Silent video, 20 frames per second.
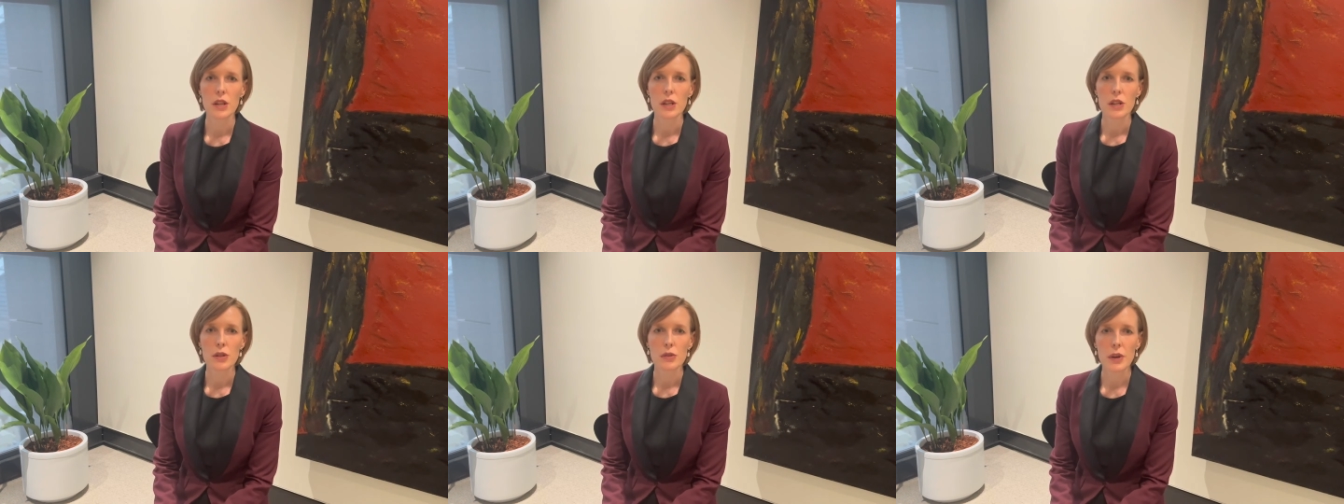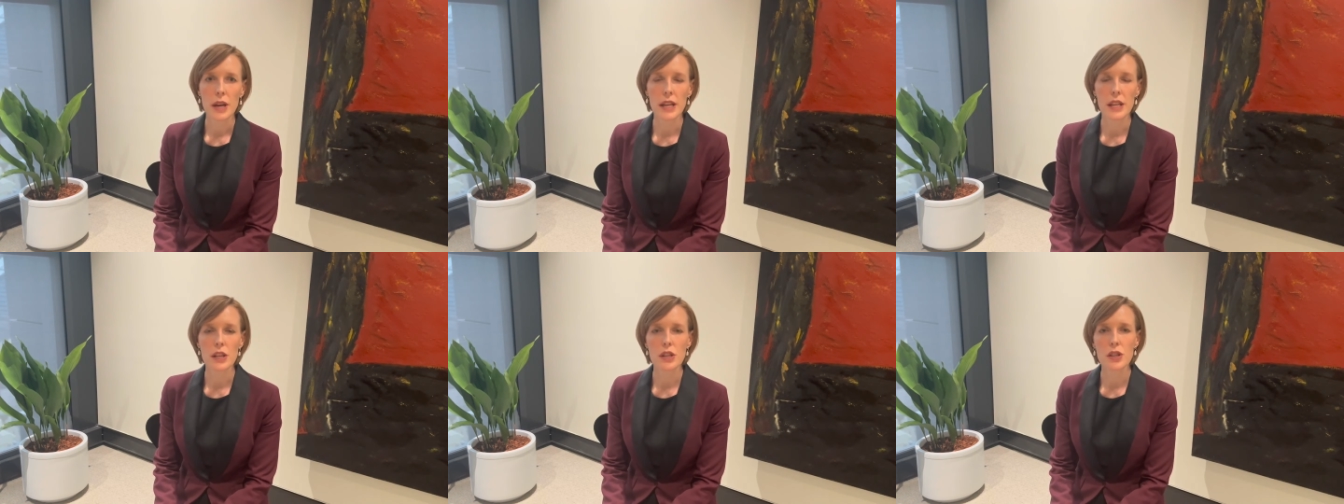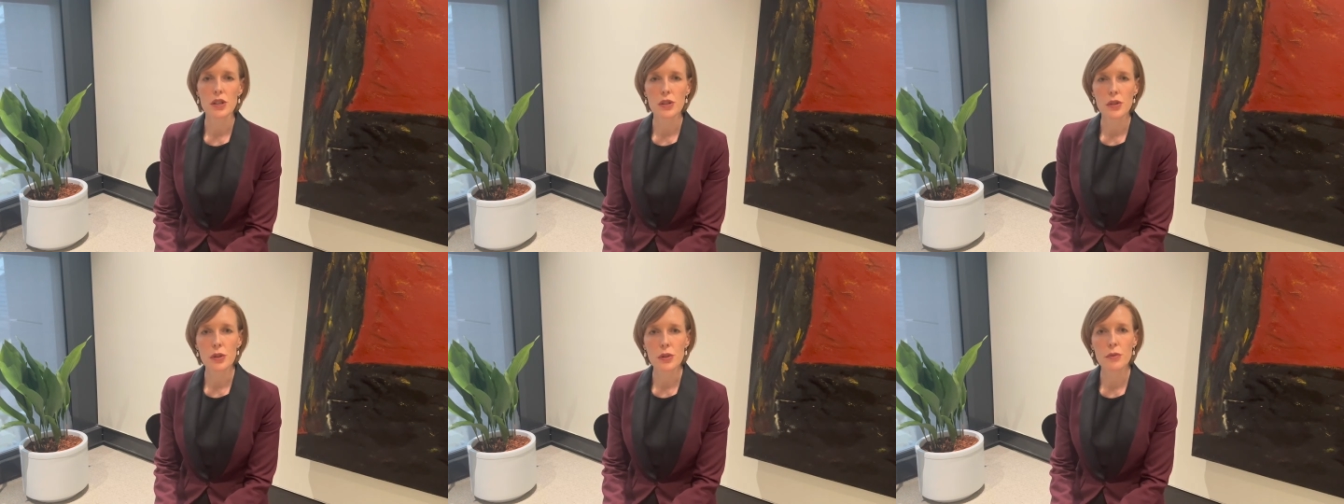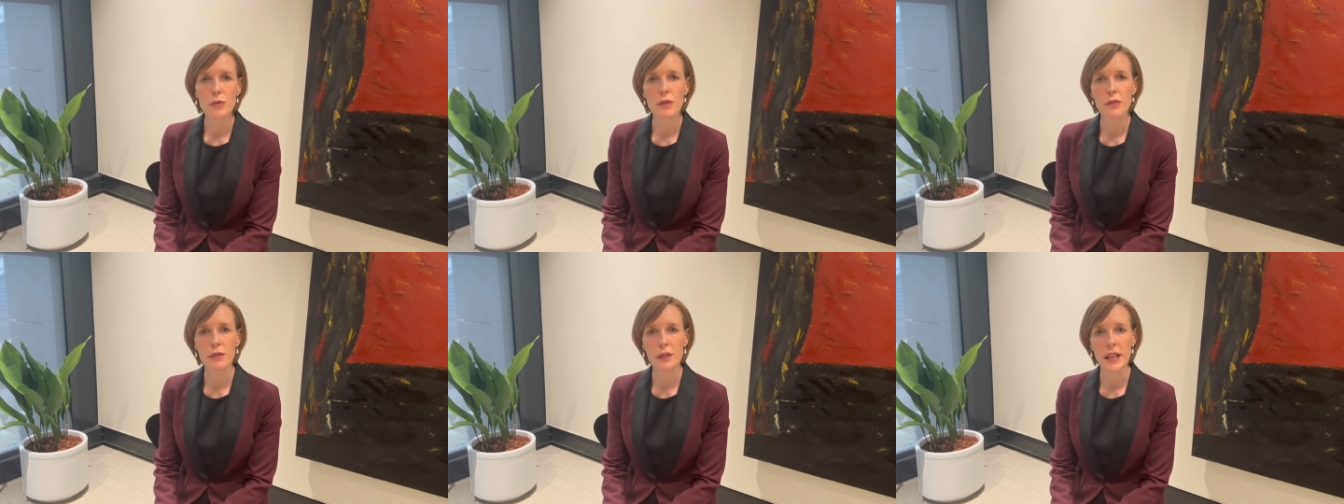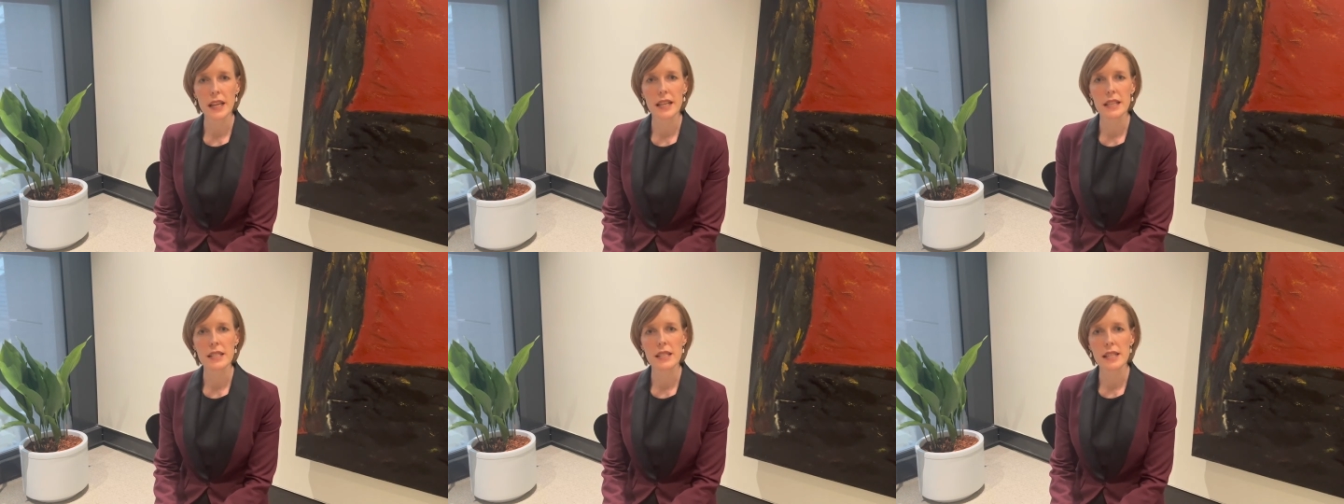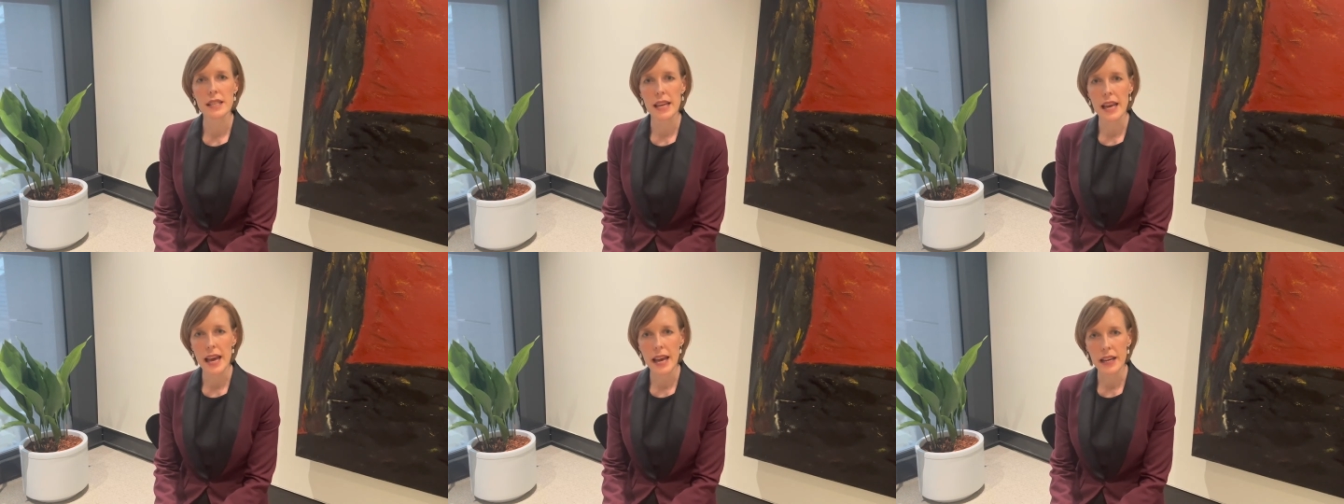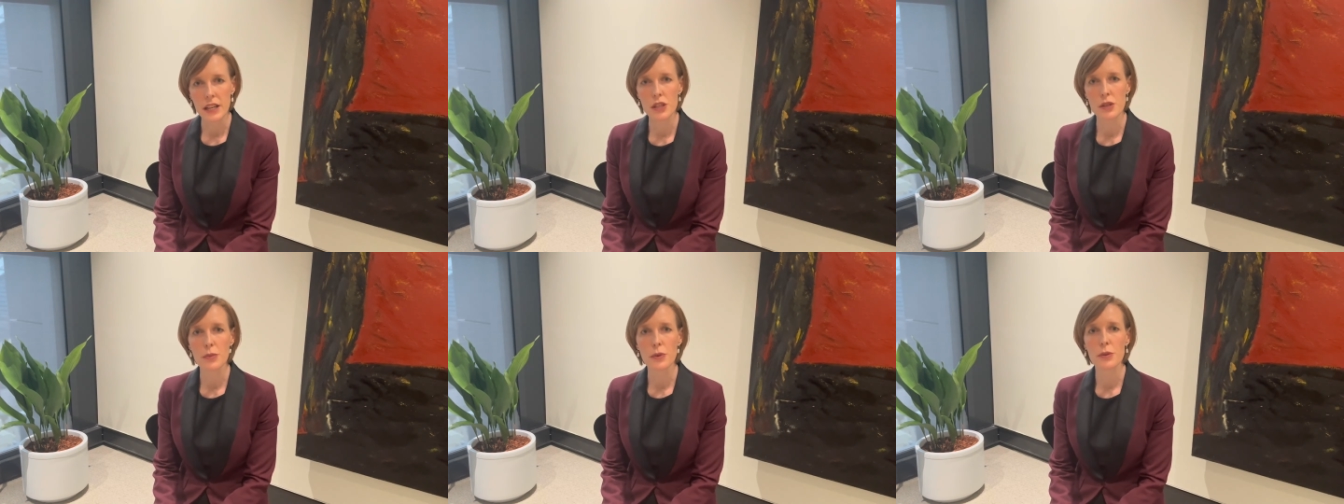training should reflect the
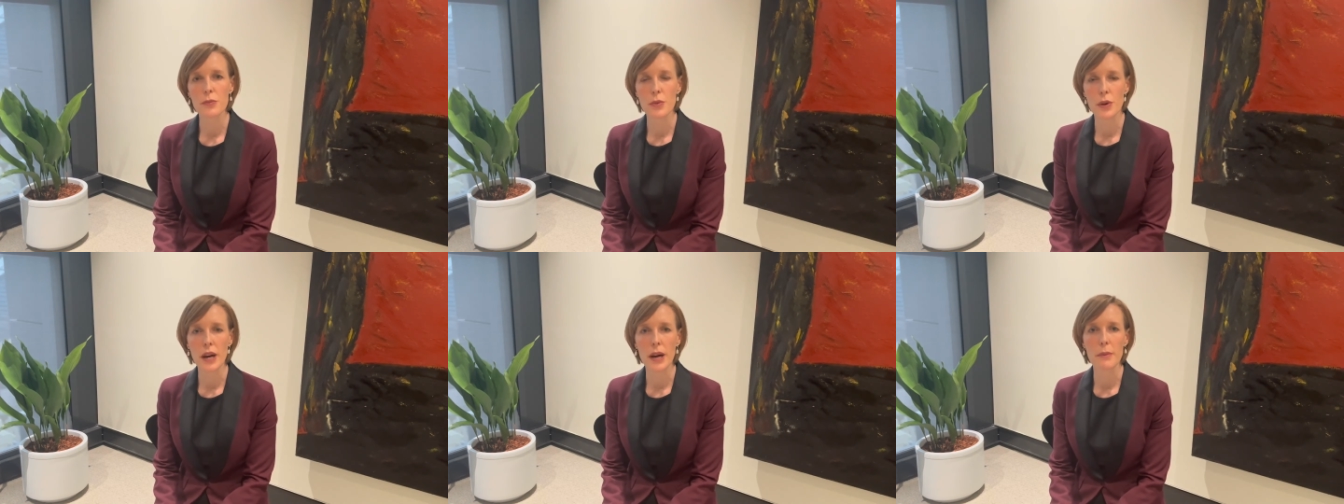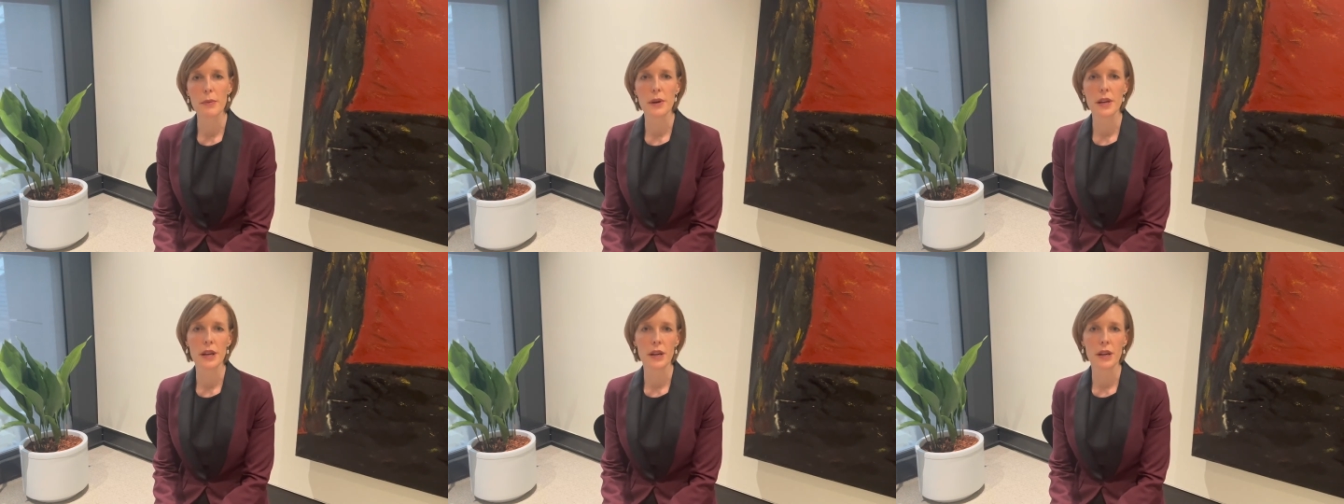actual bribery